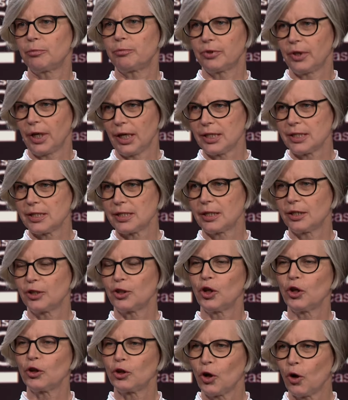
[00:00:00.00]
prize and
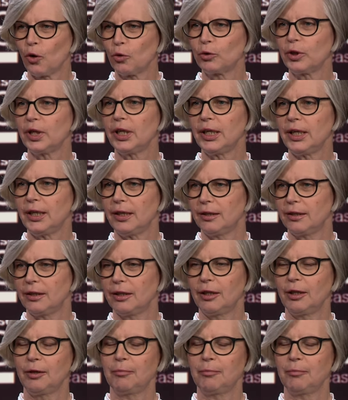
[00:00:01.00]
not only right.